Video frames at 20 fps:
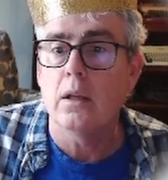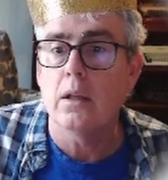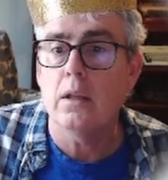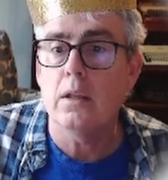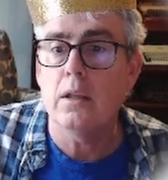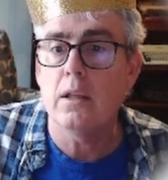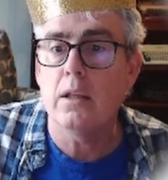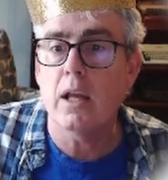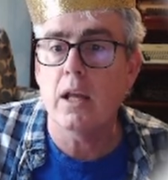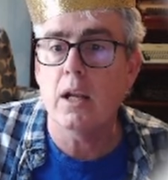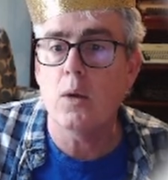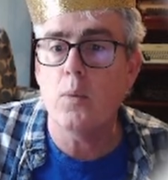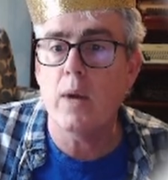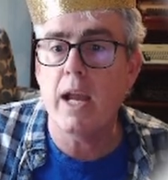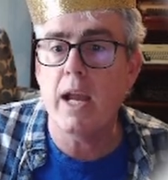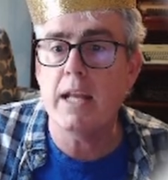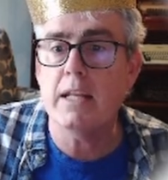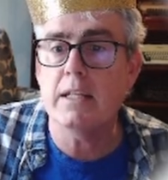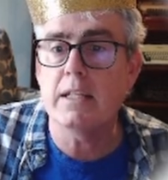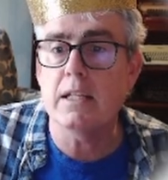You got to
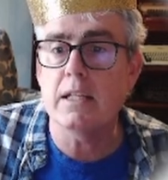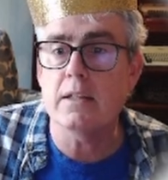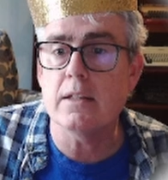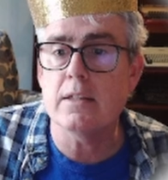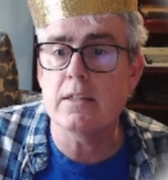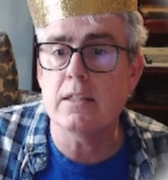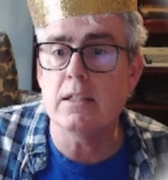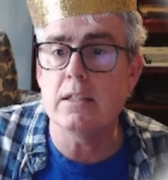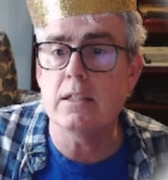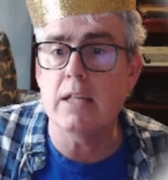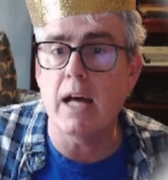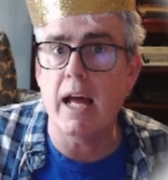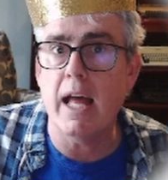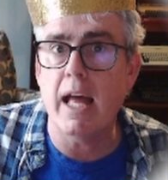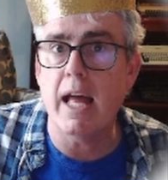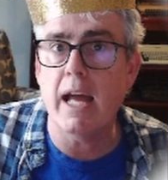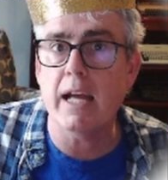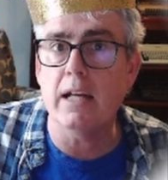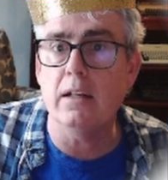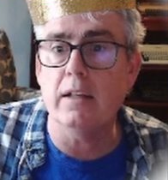wait until it's the
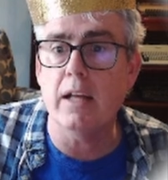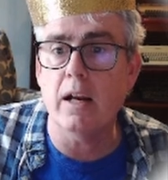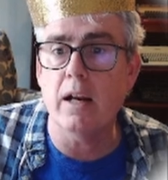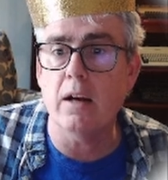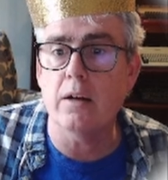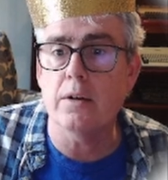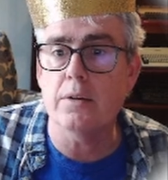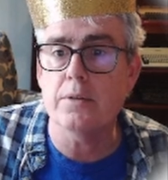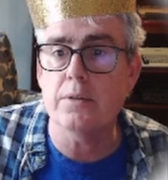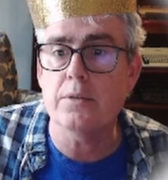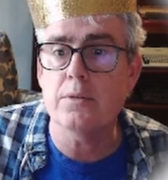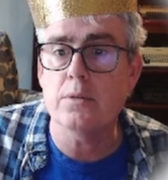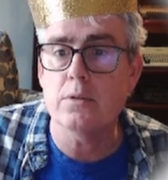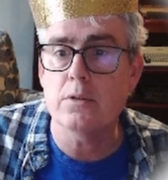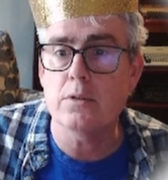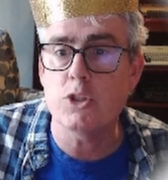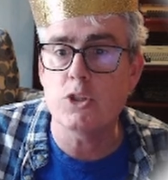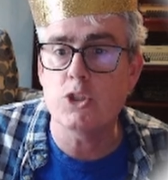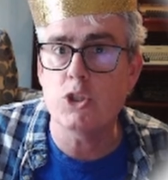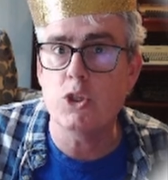diagonal arrows,
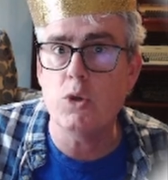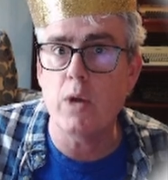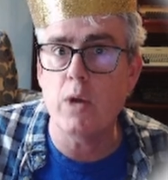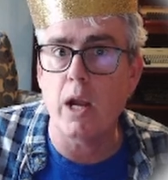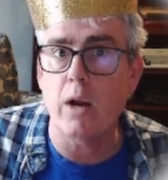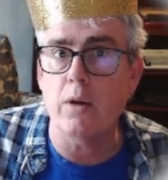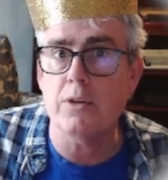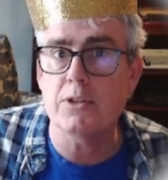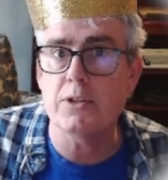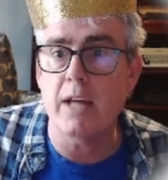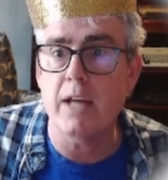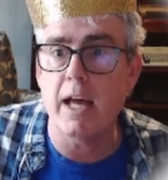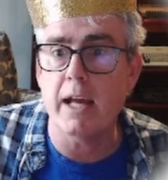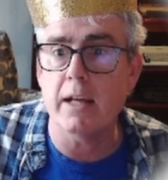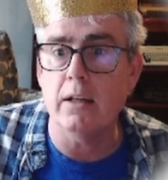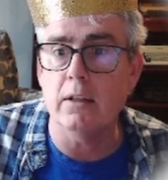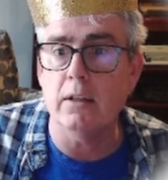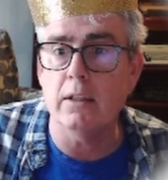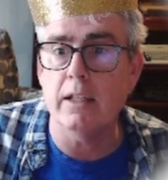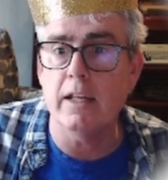just 2 arrows
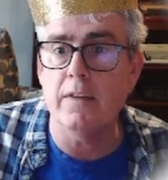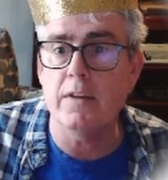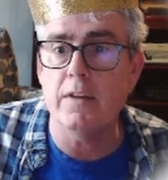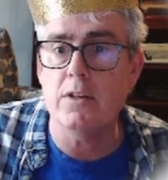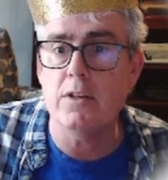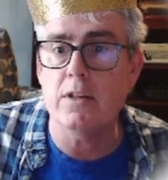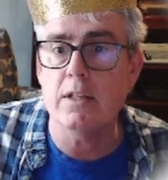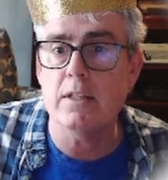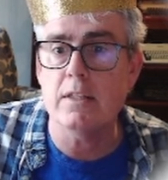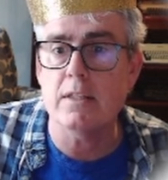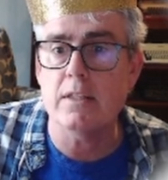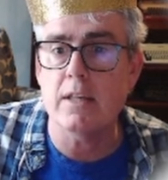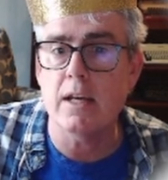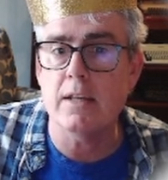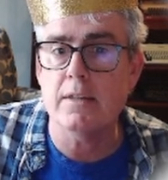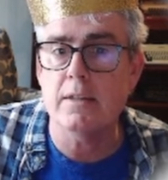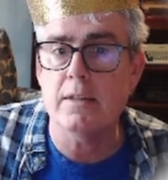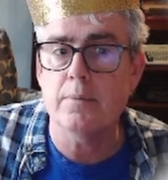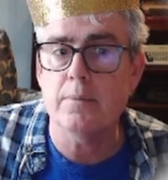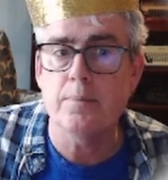diagonal, and then you can
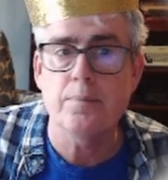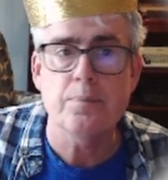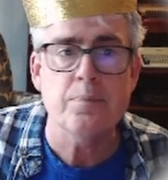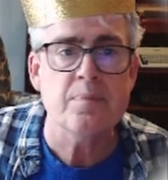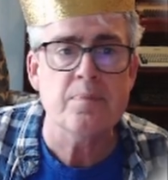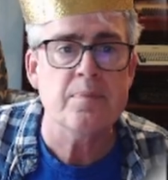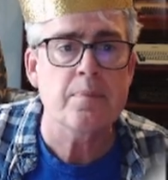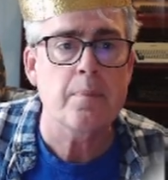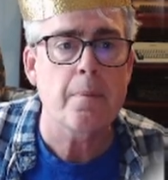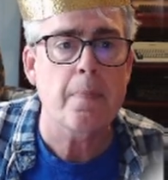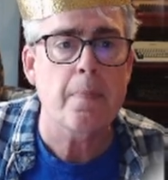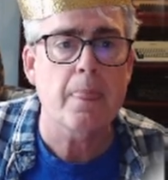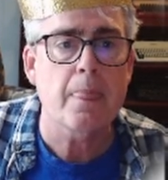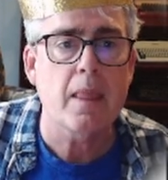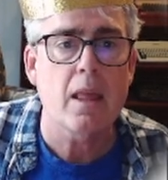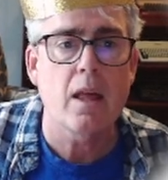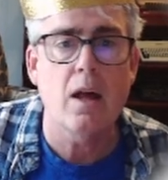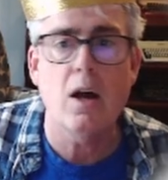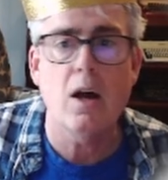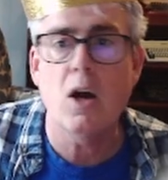size it.
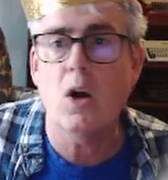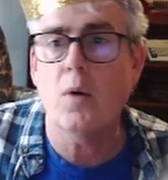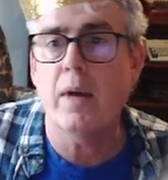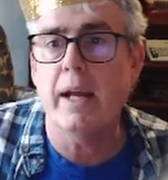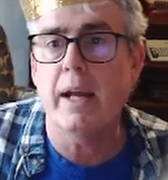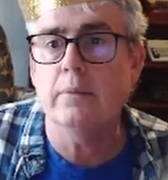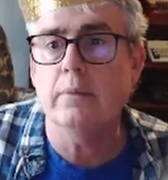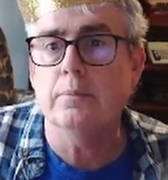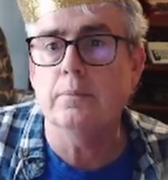All right.